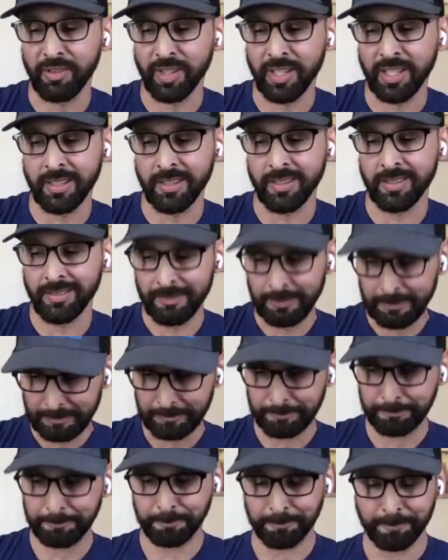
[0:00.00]
right? Needed.
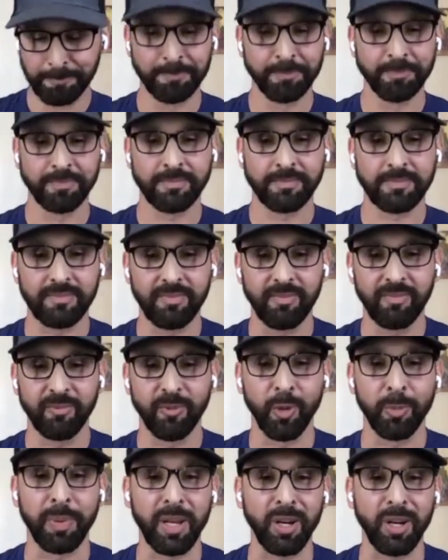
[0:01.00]
Yeah, it
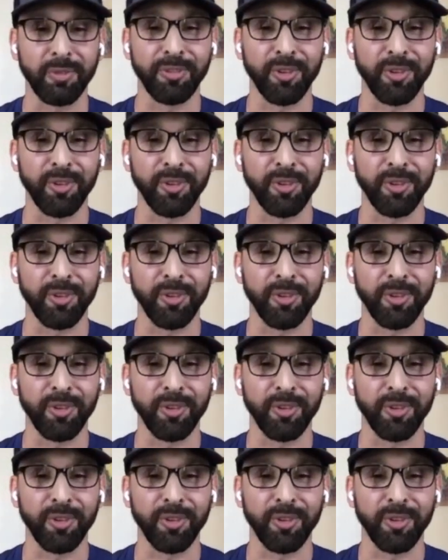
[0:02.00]
can be. For better